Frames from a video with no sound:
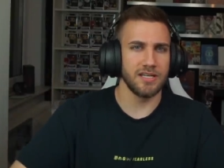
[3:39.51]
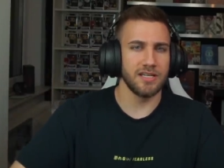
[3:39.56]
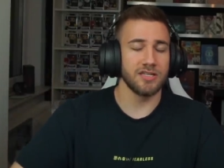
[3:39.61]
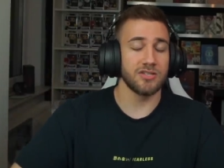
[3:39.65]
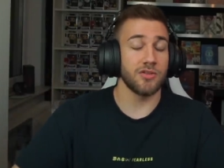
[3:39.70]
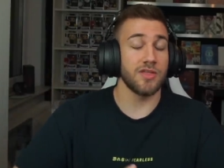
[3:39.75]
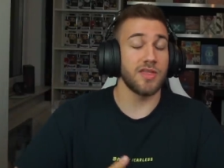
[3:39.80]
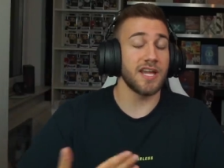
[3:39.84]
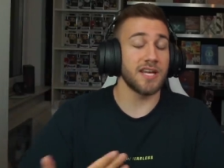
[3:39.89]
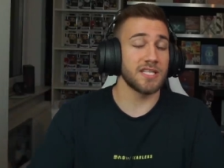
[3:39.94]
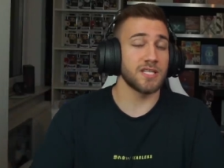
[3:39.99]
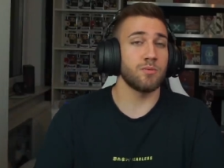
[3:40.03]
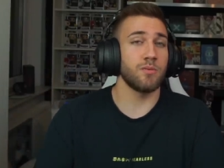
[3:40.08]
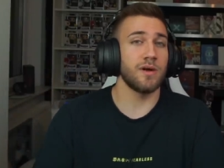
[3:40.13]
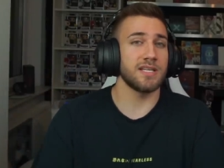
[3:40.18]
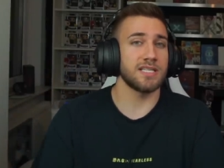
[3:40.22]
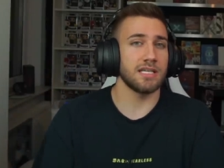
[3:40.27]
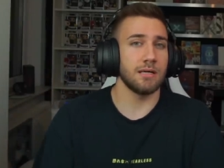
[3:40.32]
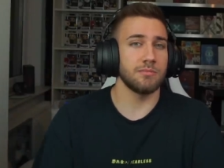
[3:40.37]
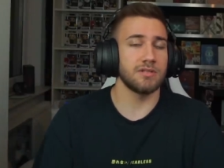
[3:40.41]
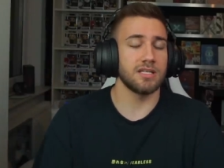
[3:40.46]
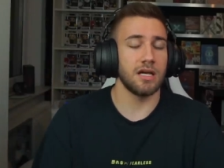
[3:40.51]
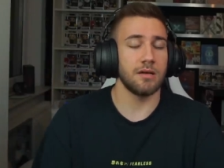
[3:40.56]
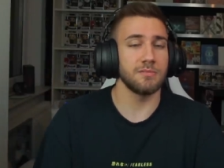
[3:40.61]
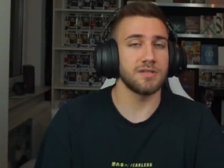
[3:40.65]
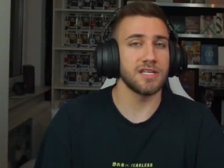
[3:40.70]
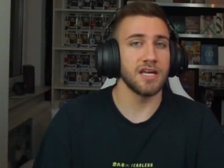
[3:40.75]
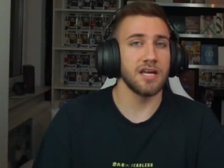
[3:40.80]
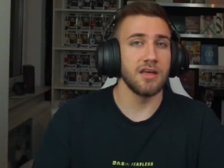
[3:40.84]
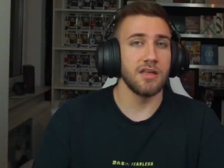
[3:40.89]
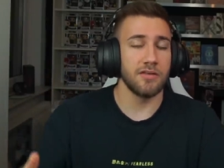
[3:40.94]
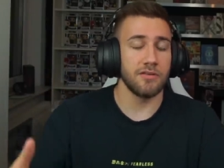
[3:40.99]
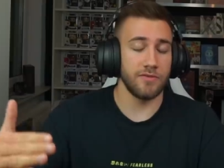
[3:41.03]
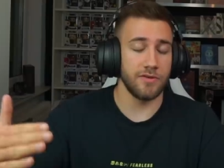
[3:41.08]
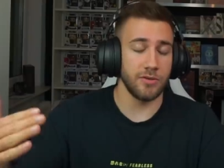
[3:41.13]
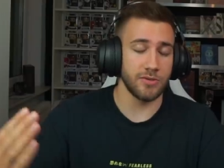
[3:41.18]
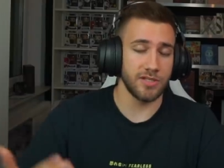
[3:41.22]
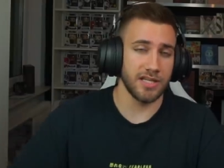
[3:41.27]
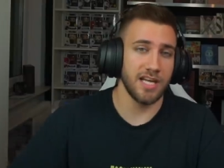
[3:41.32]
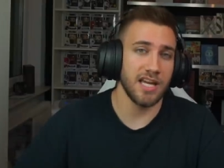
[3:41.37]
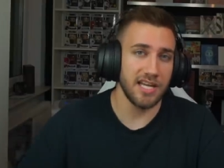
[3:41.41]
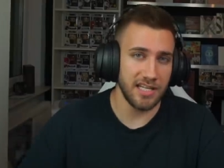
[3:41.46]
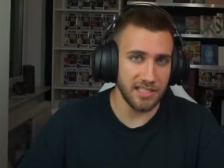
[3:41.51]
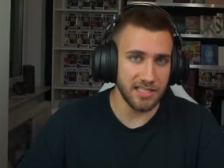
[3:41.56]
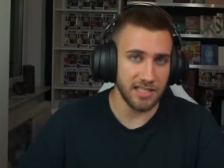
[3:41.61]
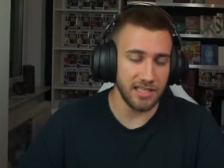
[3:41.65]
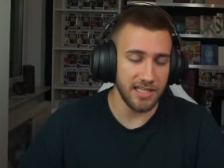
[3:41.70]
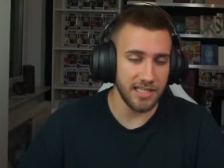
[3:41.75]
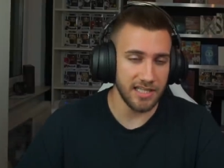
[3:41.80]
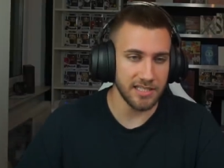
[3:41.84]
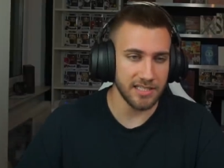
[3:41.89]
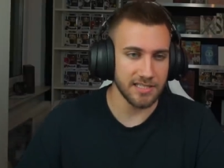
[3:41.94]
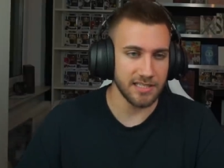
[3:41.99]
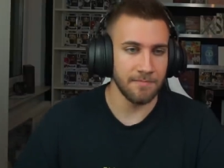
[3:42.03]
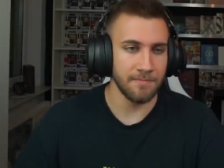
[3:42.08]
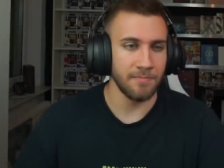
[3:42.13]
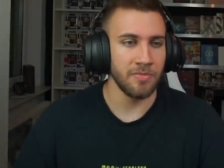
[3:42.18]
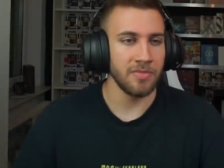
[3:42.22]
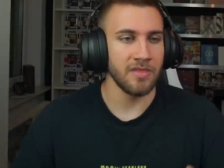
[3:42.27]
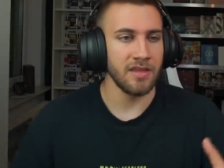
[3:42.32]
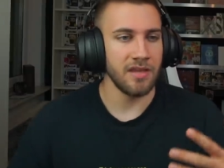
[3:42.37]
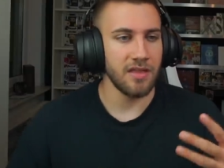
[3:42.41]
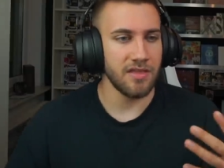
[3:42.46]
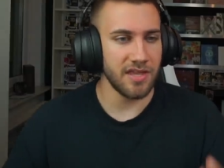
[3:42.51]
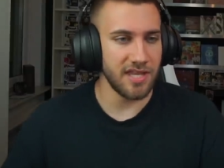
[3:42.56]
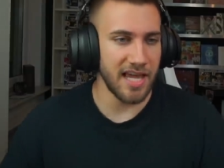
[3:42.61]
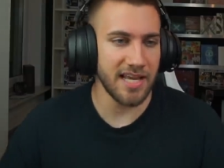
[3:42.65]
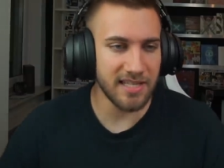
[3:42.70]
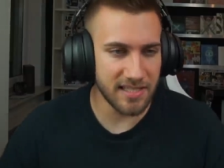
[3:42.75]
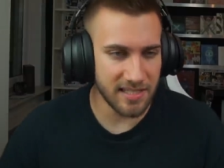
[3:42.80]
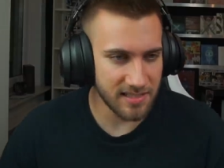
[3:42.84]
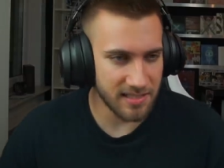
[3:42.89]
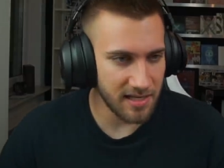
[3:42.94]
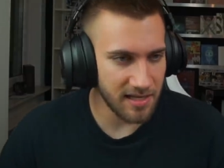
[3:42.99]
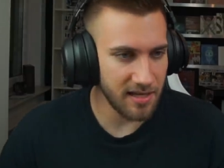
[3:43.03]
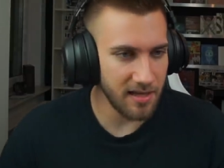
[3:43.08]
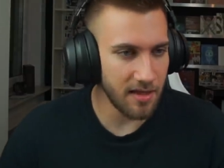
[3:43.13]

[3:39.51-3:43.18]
So that is why sometimes the views are getting deleted. The next